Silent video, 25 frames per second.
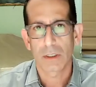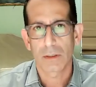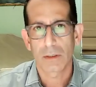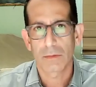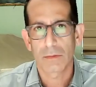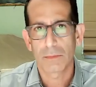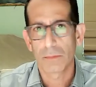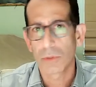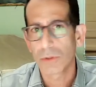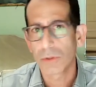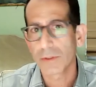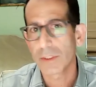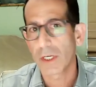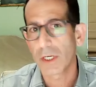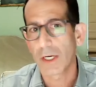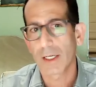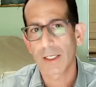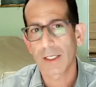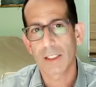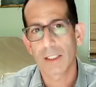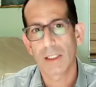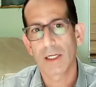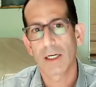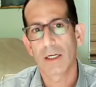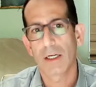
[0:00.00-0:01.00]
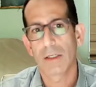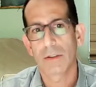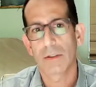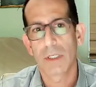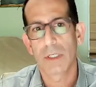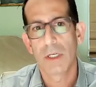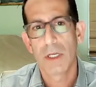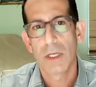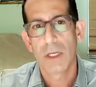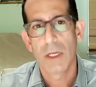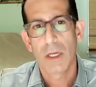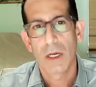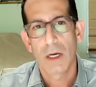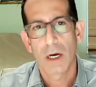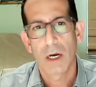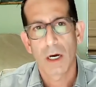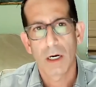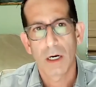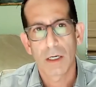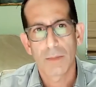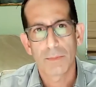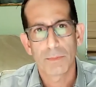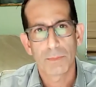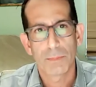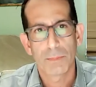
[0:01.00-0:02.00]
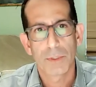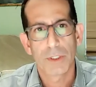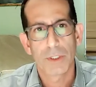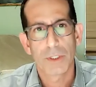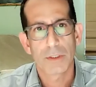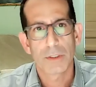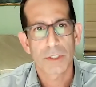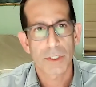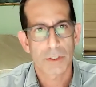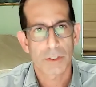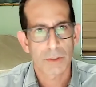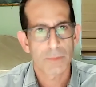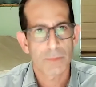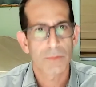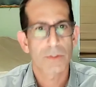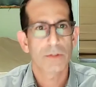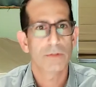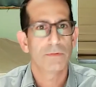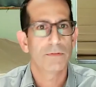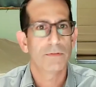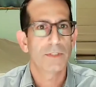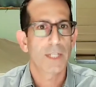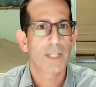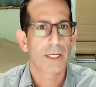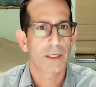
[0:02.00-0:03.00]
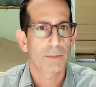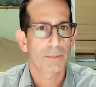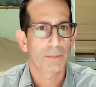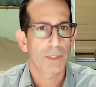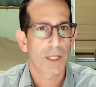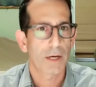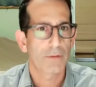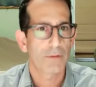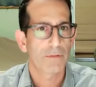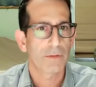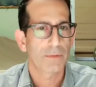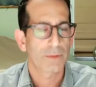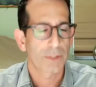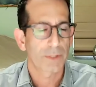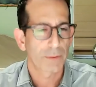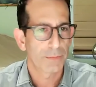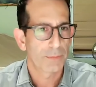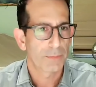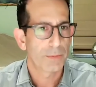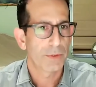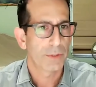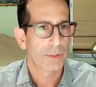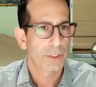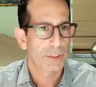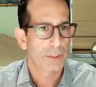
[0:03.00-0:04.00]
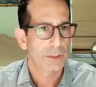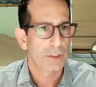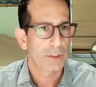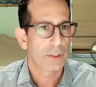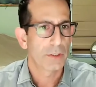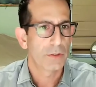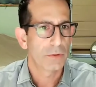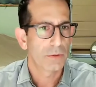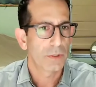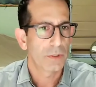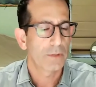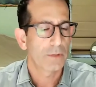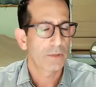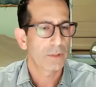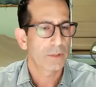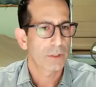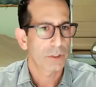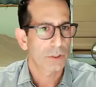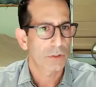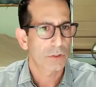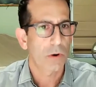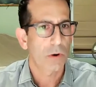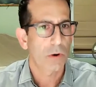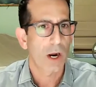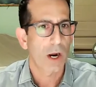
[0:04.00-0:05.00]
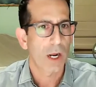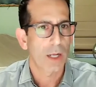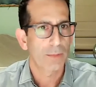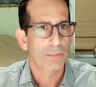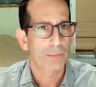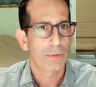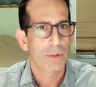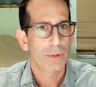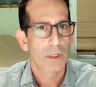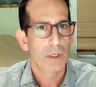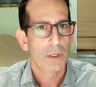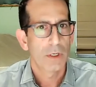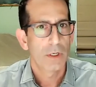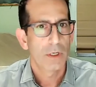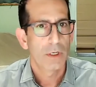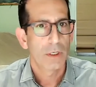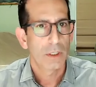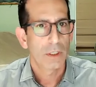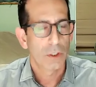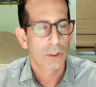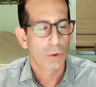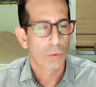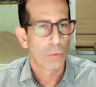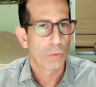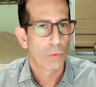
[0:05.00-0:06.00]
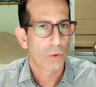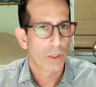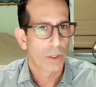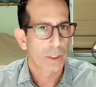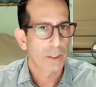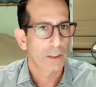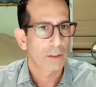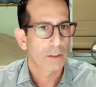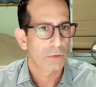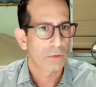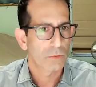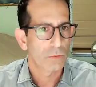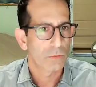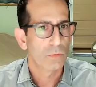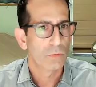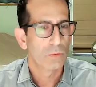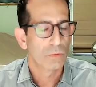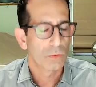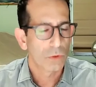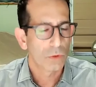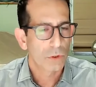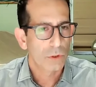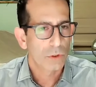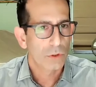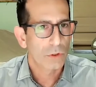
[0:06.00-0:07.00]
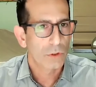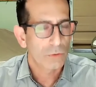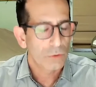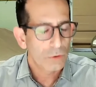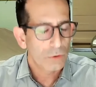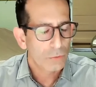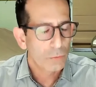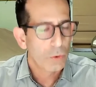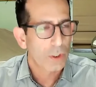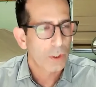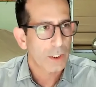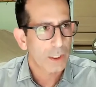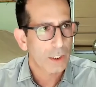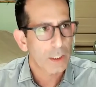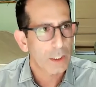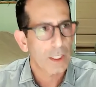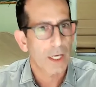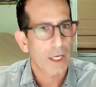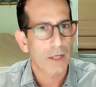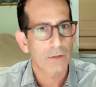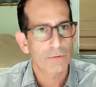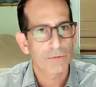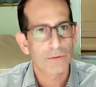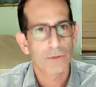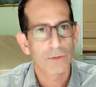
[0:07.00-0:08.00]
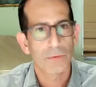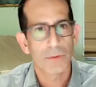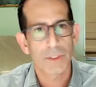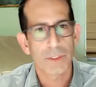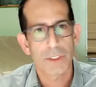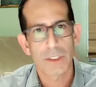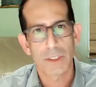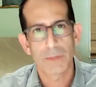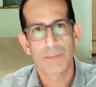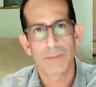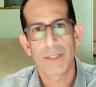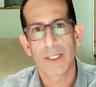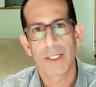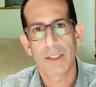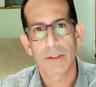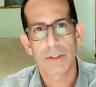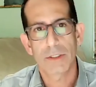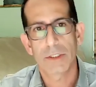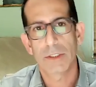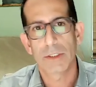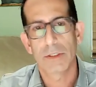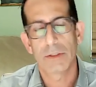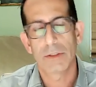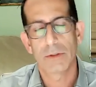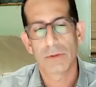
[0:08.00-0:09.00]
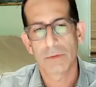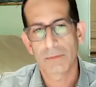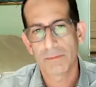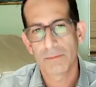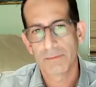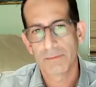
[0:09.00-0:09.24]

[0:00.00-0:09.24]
multi-cloud, but in terms of data platform capabilities, could you kind of describe, what cloud fluency means to you?